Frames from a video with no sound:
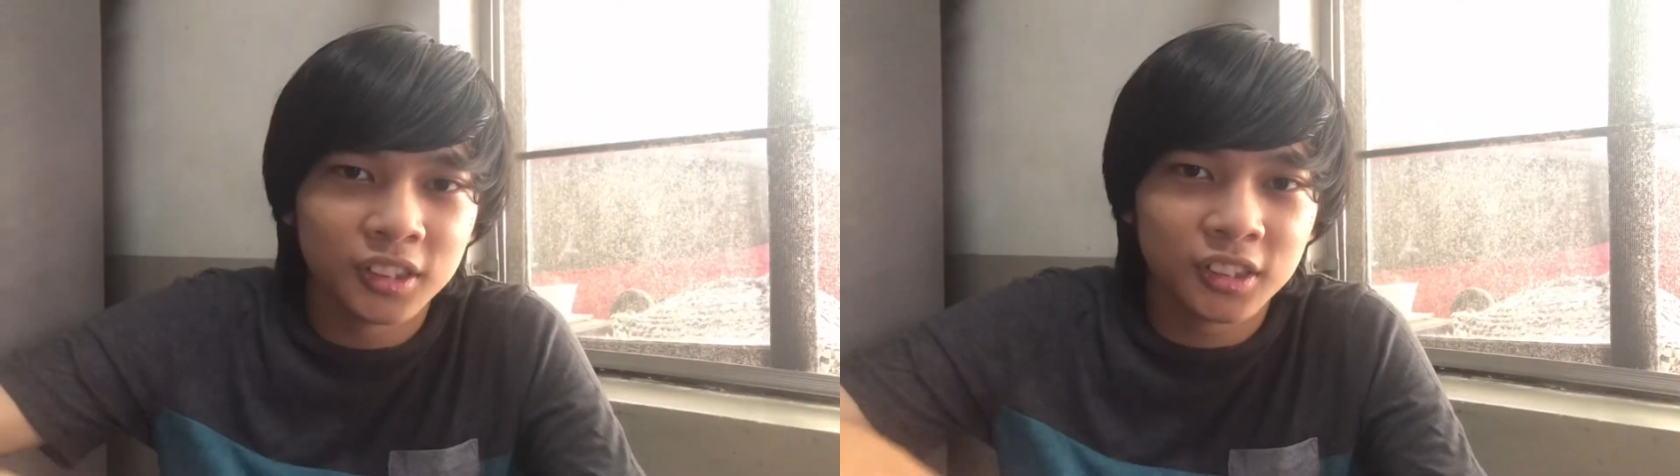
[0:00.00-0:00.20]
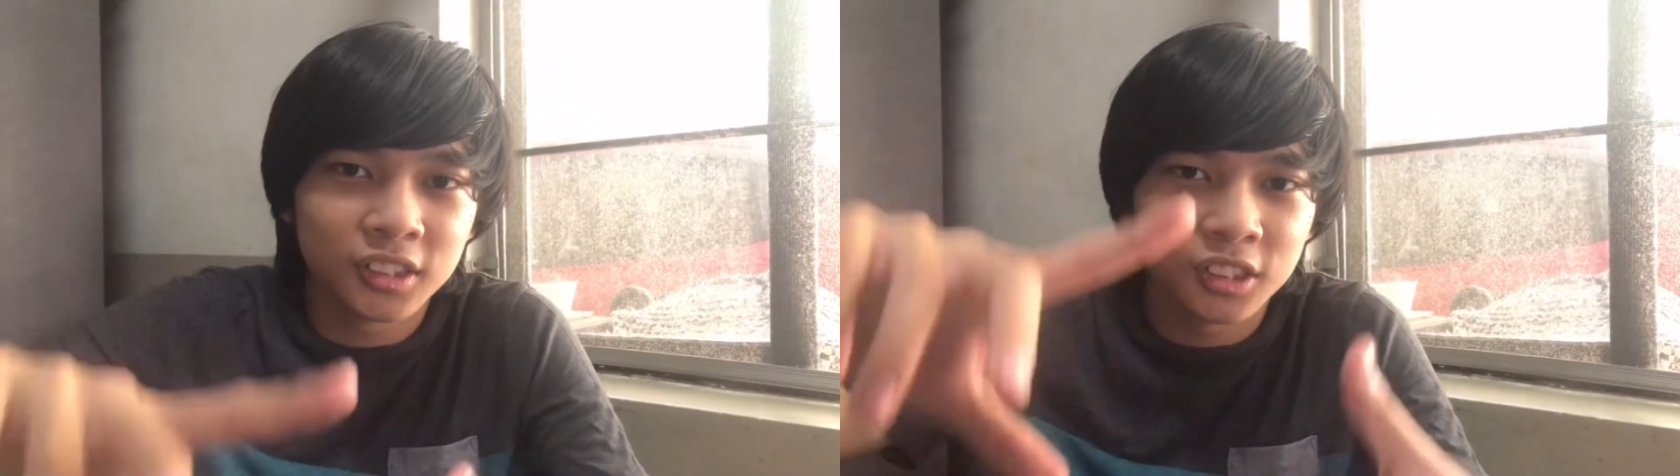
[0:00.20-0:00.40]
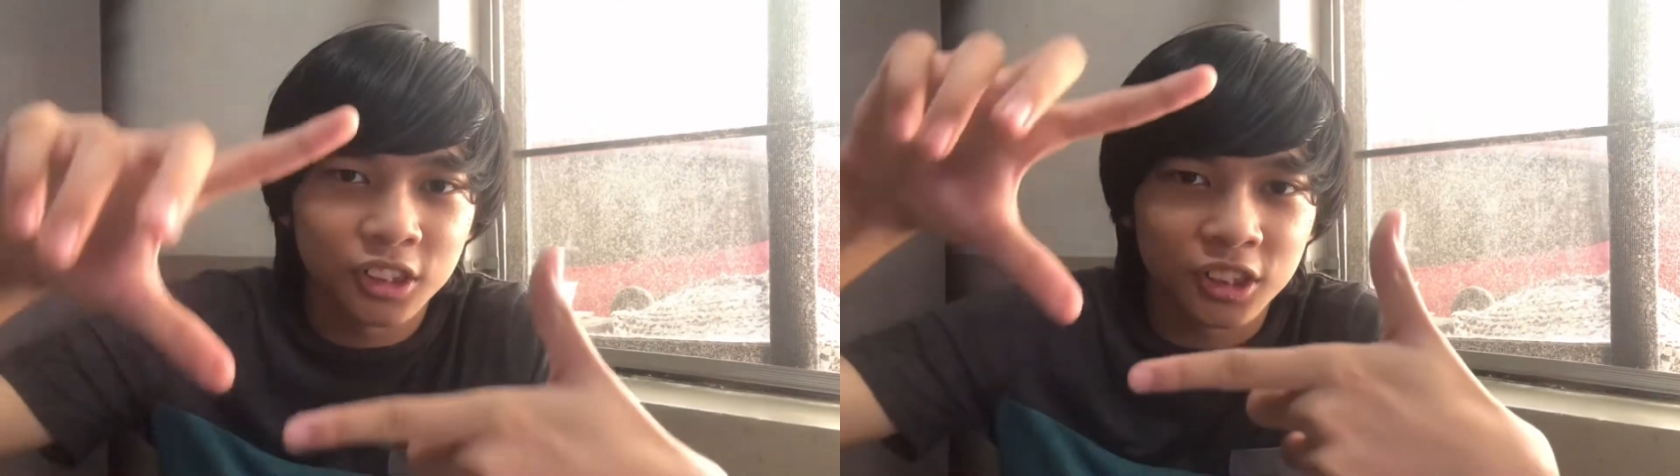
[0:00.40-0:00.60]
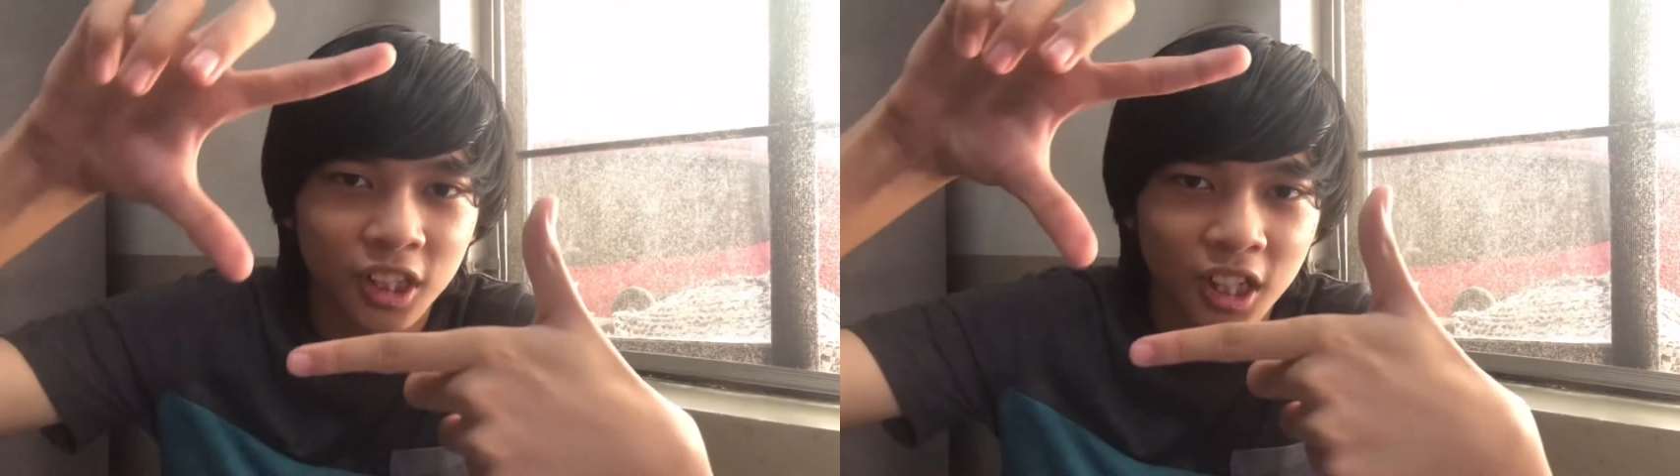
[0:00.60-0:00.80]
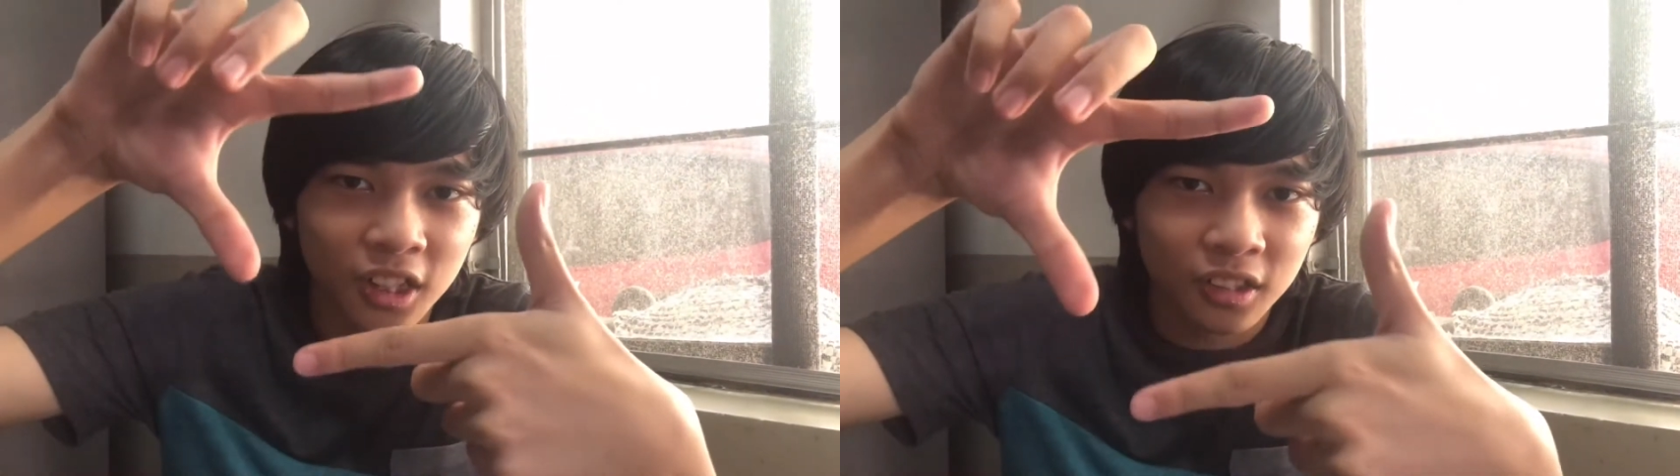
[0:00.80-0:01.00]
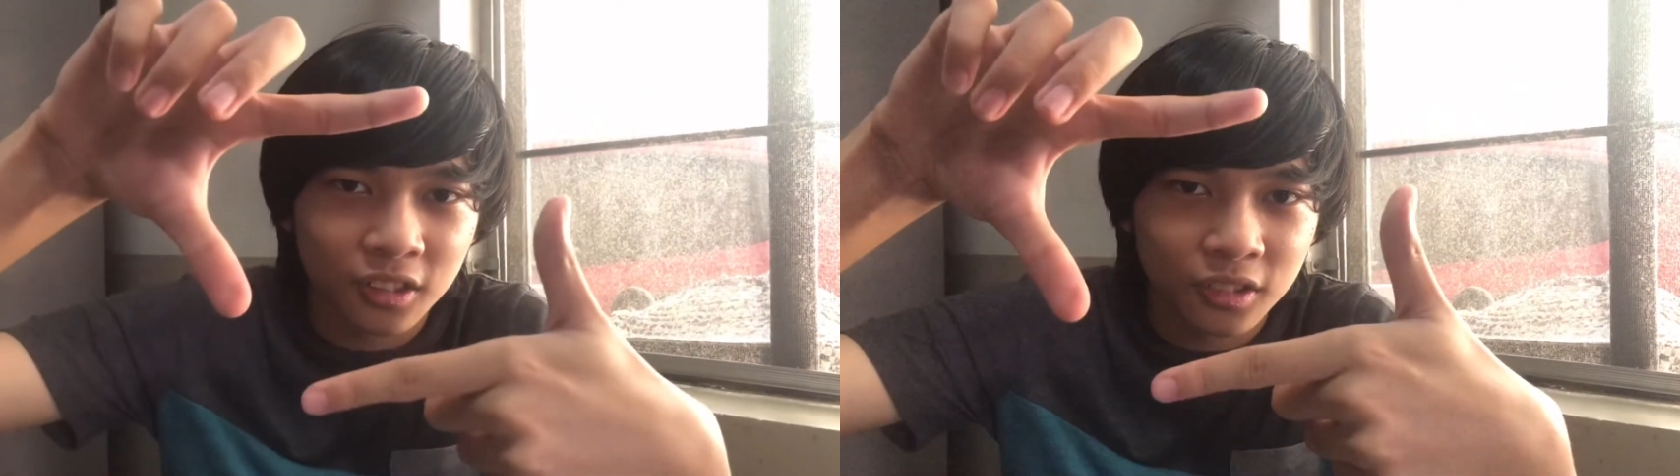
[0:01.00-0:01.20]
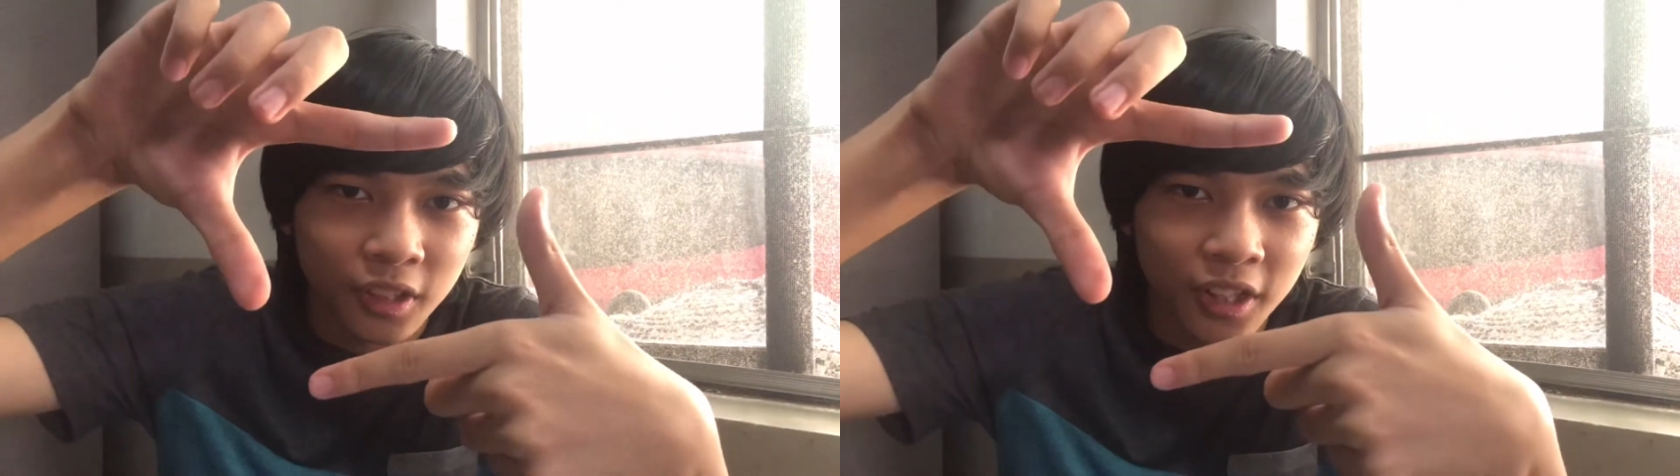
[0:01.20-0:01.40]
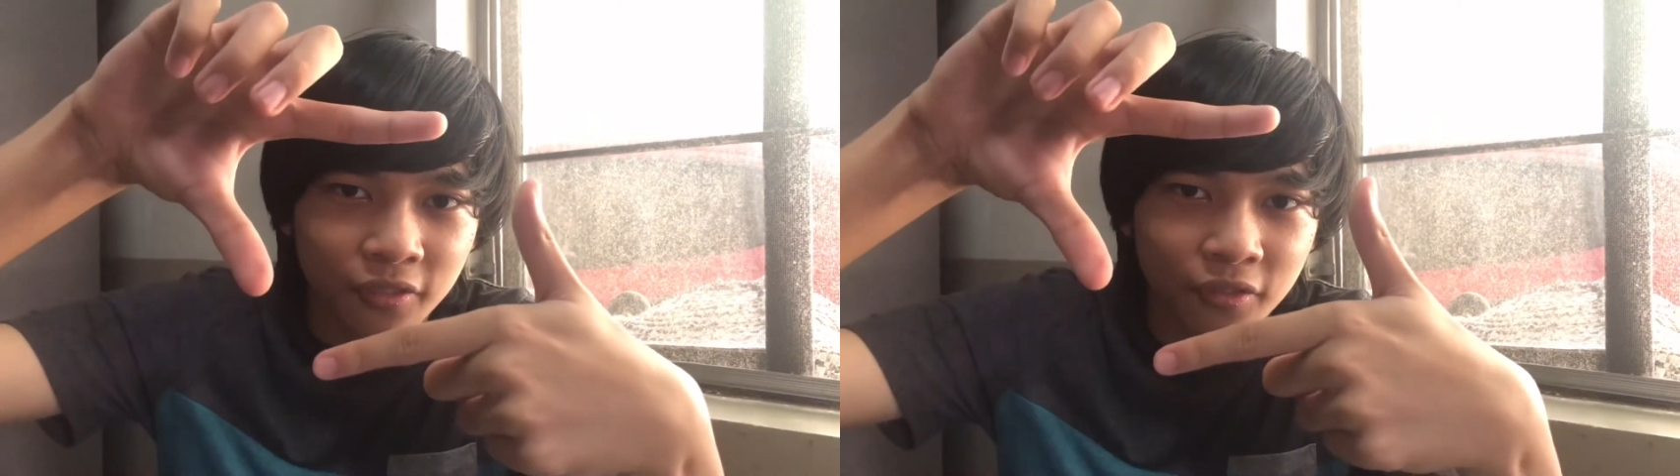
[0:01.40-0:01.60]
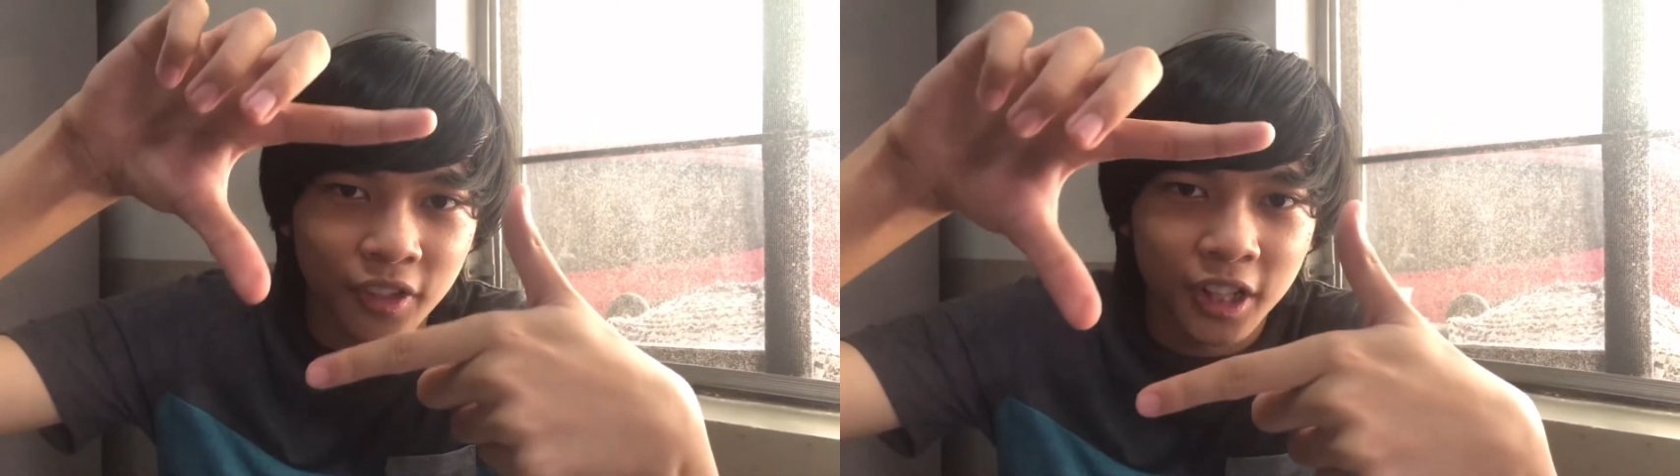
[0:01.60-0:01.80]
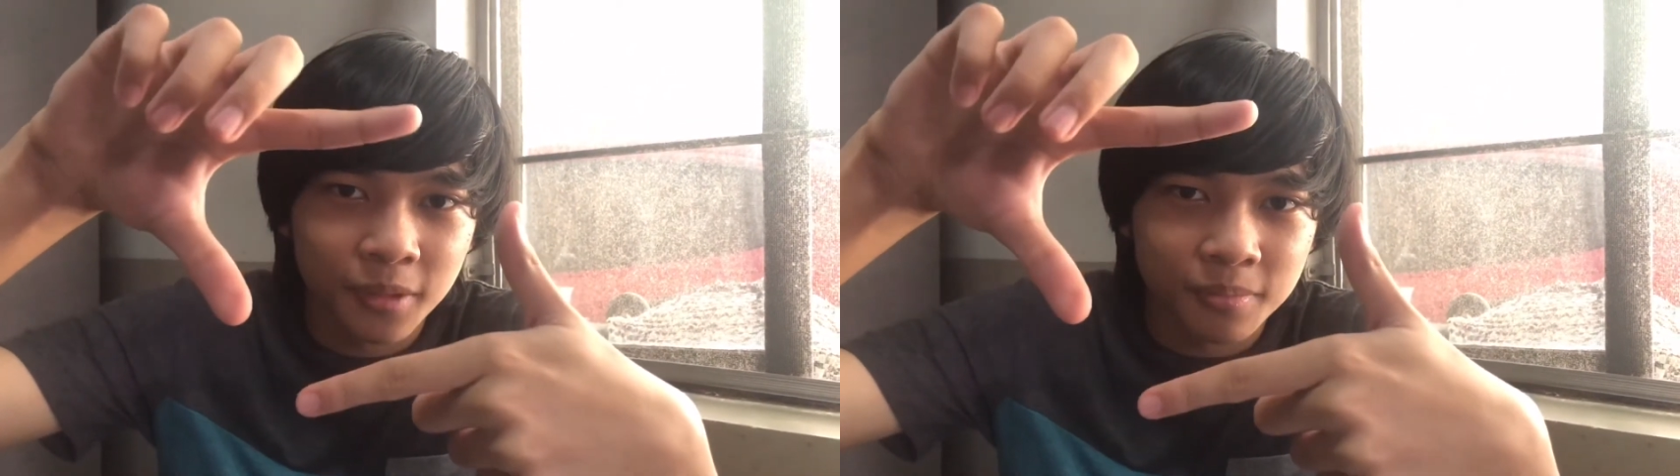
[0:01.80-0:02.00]
is the shot that
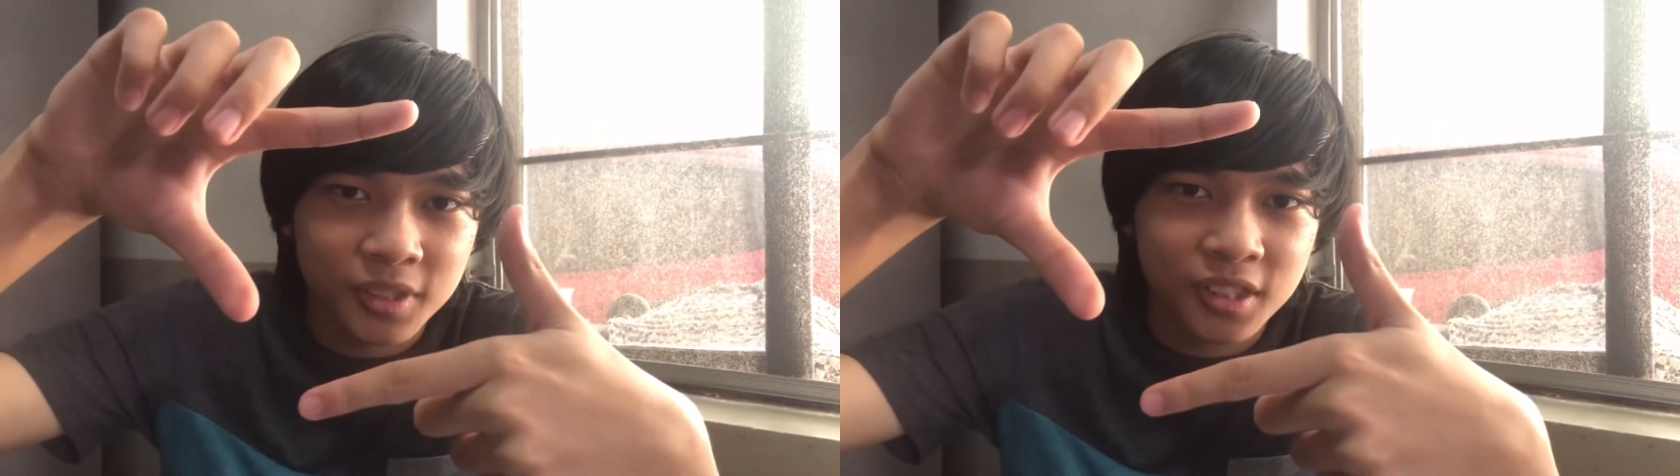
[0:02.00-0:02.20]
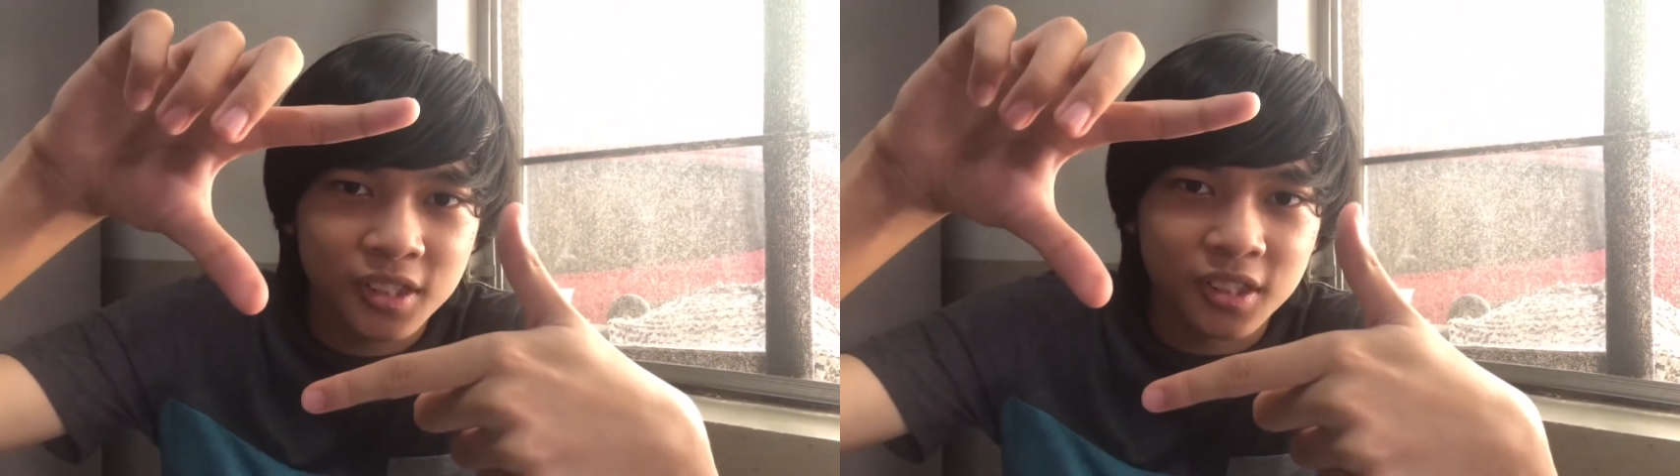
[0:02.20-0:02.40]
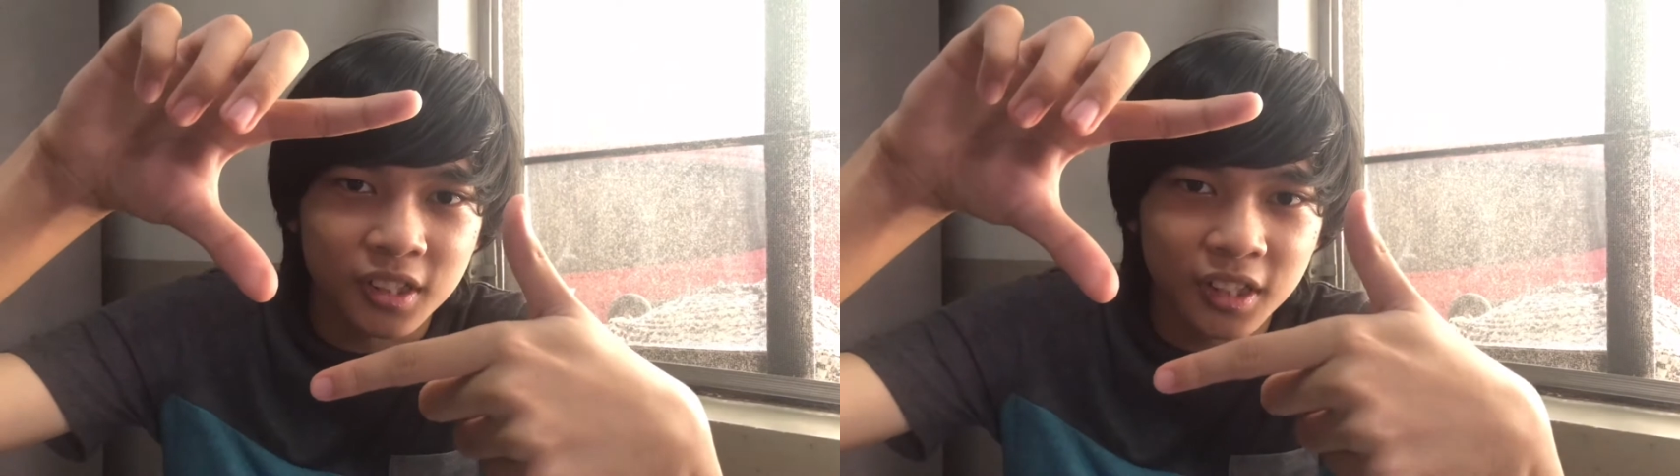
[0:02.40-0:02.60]
frames